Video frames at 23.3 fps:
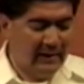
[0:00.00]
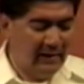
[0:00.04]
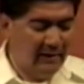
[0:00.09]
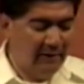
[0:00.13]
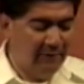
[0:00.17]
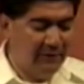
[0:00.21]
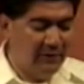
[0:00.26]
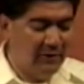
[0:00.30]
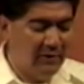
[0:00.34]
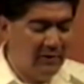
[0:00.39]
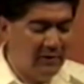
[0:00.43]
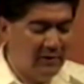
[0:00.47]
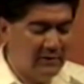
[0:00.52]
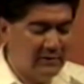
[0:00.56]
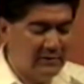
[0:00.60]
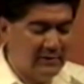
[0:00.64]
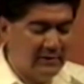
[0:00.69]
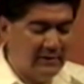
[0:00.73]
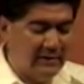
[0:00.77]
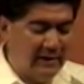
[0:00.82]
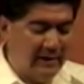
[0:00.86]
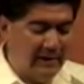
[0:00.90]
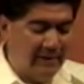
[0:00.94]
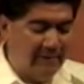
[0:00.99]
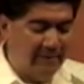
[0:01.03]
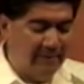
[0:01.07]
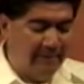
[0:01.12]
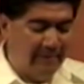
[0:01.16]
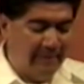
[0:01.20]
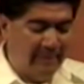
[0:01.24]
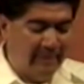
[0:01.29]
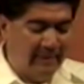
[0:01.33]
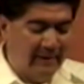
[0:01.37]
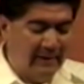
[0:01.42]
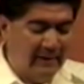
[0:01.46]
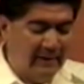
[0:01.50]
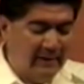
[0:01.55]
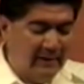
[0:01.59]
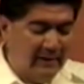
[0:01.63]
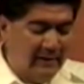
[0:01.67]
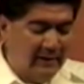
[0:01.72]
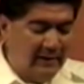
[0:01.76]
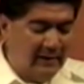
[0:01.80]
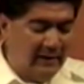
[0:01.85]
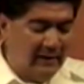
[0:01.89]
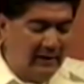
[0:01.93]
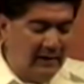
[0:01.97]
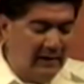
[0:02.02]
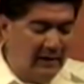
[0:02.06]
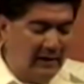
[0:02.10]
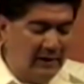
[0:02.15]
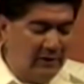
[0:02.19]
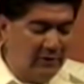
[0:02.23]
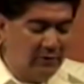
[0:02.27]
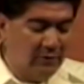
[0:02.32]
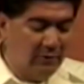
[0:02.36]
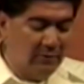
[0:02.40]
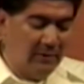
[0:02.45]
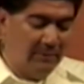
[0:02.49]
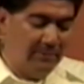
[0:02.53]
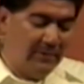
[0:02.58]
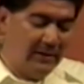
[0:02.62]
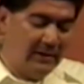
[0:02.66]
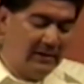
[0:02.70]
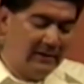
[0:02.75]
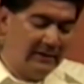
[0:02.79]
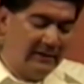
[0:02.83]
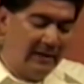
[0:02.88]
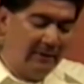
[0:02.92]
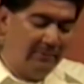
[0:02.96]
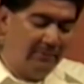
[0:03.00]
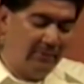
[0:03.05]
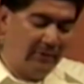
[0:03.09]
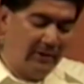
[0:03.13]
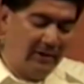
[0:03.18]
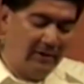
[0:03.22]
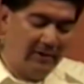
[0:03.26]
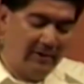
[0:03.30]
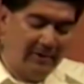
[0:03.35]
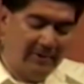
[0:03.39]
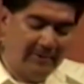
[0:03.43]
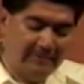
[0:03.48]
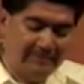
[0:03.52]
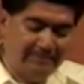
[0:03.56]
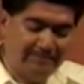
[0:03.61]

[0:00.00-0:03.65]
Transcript: If you're here today and you repeated that prayer,